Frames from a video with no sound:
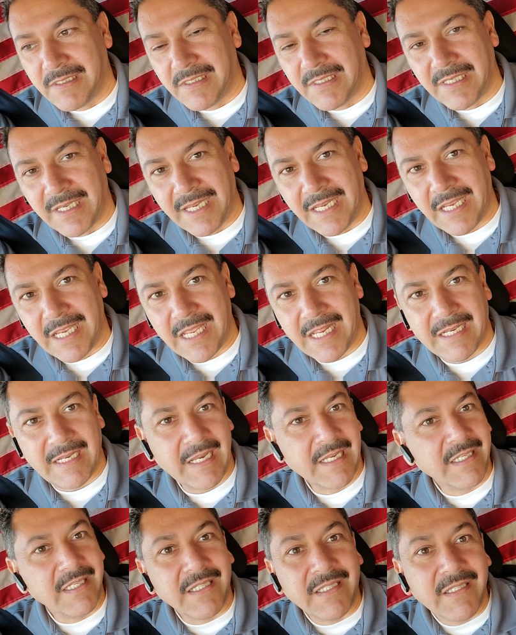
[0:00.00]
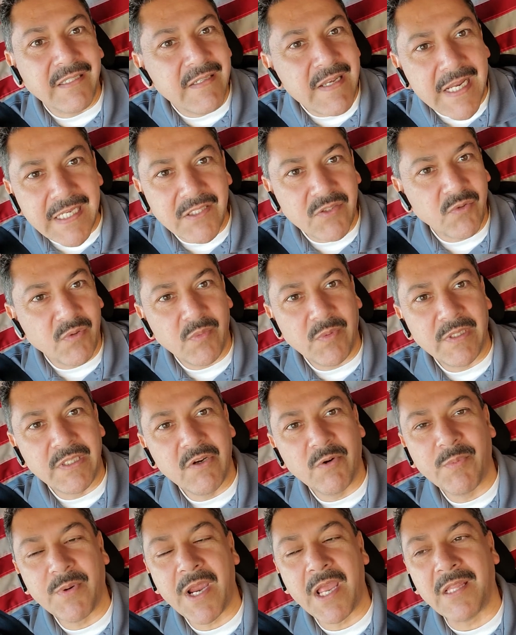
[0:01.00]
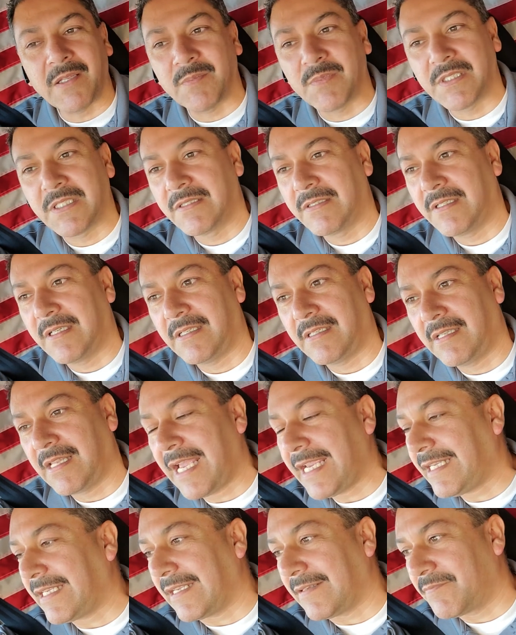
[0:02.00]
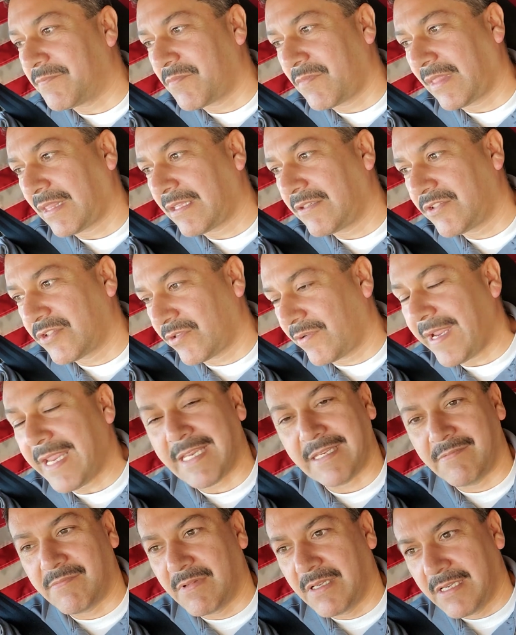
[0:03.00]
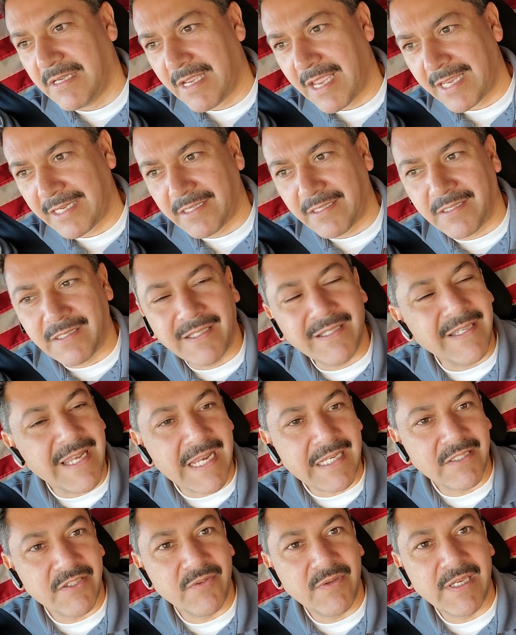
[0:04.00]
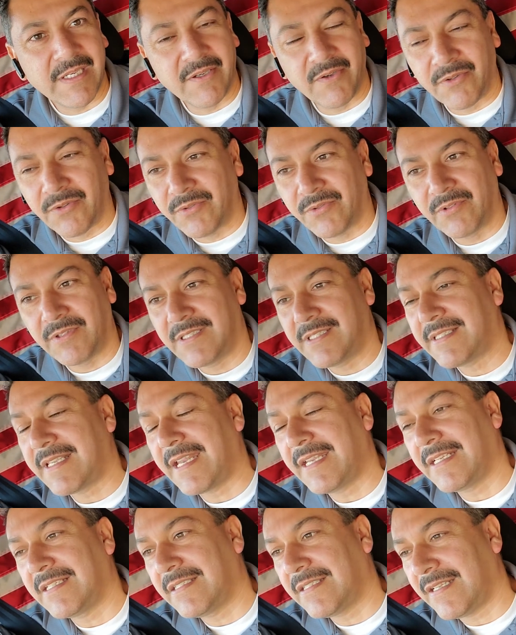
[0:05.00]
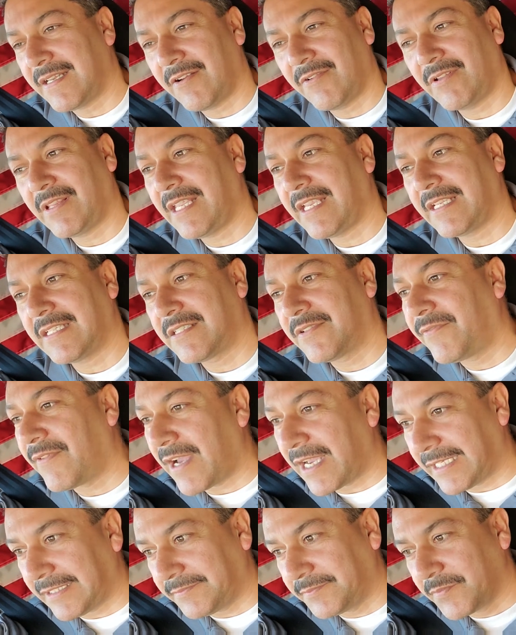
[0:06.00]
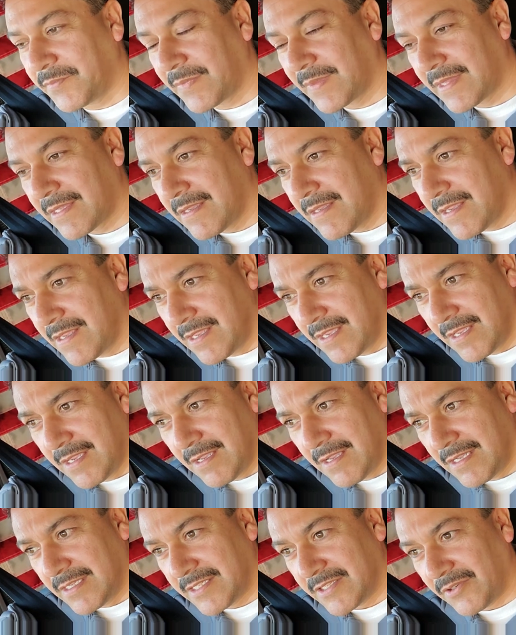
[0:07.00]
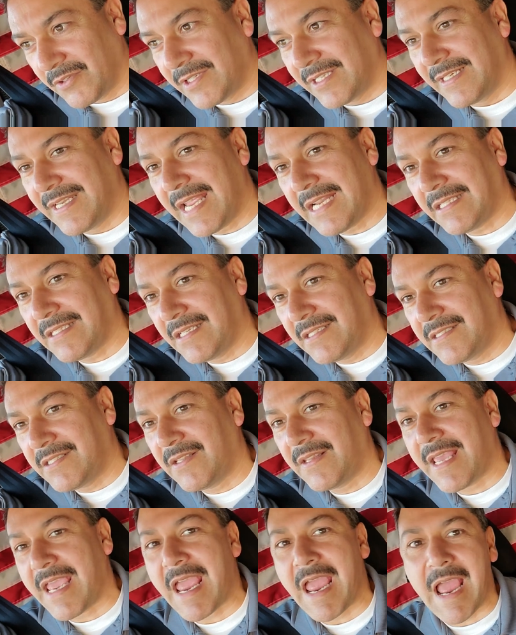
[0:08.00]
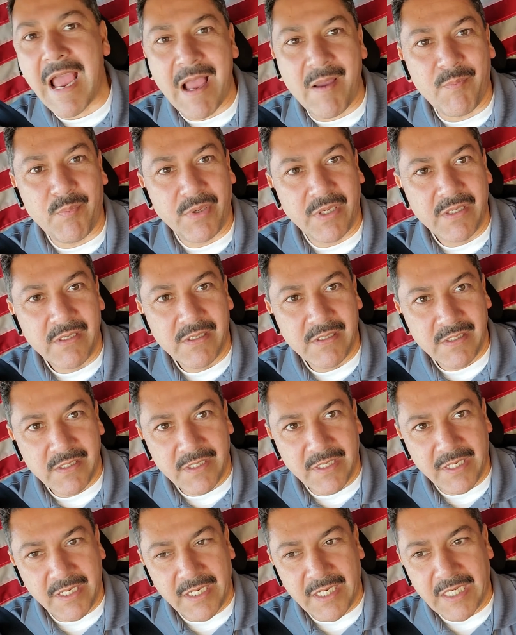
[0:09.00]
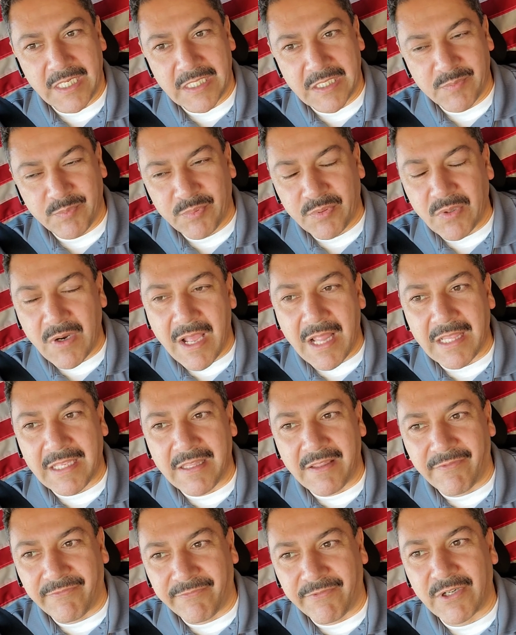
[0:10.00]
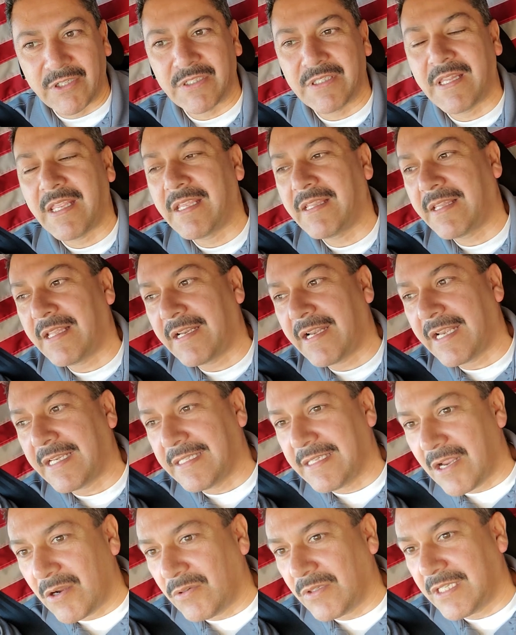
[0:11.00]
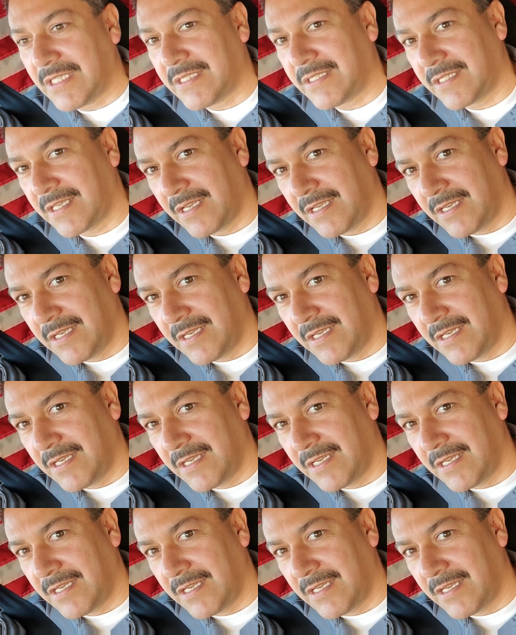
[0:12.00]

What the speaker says: and I can connect to it with no problems. I like it. It's great. I can connect to it, go through the settings and everything. It's fine. So connecting to the app is probably the first thing that I noticed,